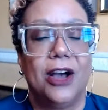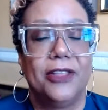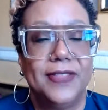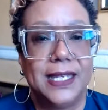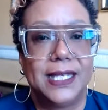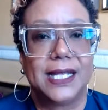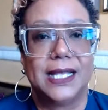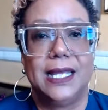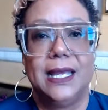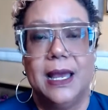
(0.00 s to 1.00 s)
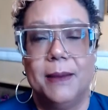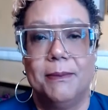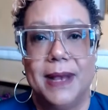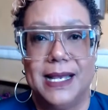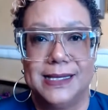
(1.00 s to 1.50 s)
authentically
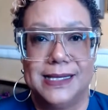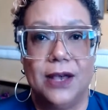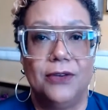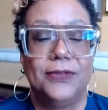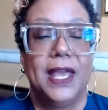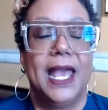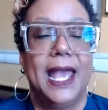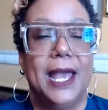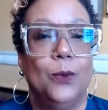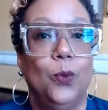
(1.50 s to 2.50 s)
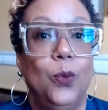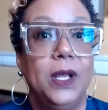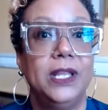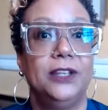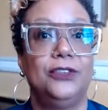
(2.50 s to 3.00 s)
myself and
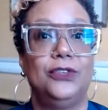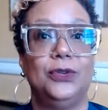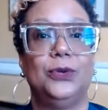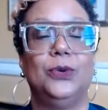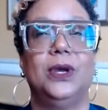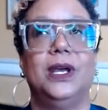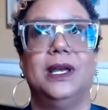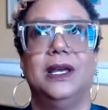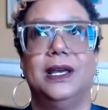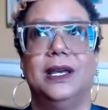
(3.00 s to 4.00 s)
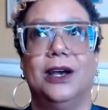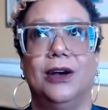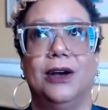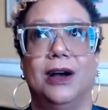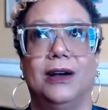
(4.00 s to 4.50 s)
willing to
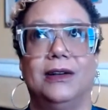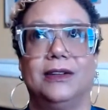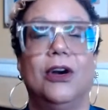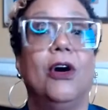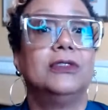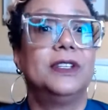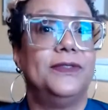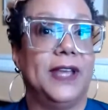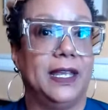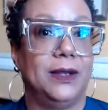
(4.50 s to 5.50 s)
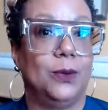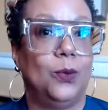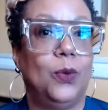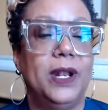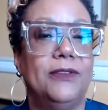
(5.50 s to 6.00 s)
cultivate
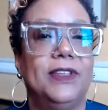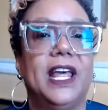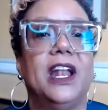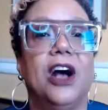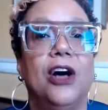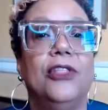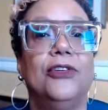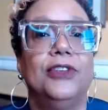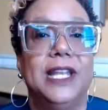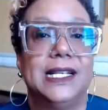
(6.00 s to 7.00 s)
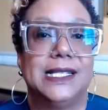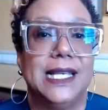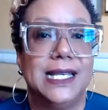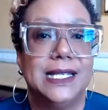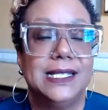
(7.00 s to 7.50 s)
whatever that otherness
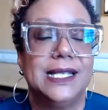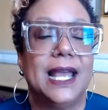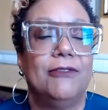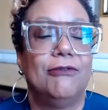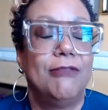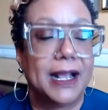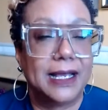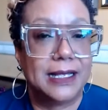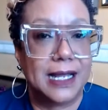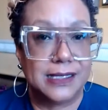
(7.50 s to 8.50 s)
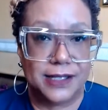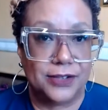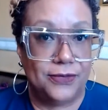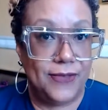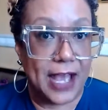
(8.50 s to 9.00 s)
is and recognize that
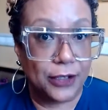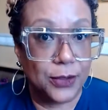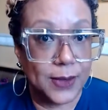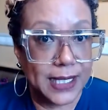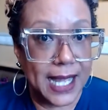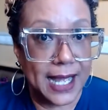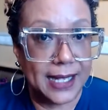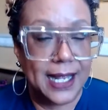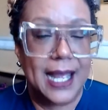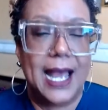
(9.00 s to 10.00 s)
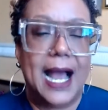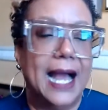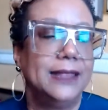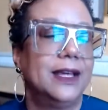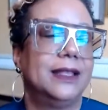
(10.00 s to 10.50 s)
there's value in that.
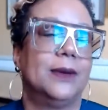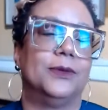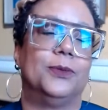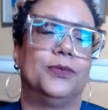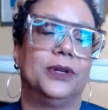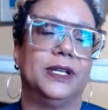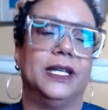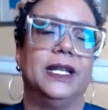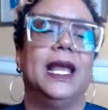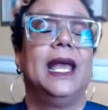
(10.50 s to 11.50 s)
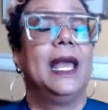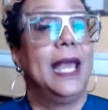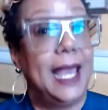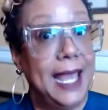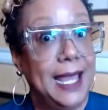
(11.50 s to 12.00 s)
I thought that was brilliant.
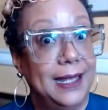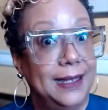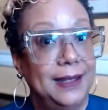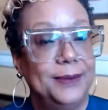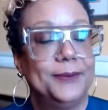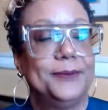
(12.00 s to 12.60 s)
And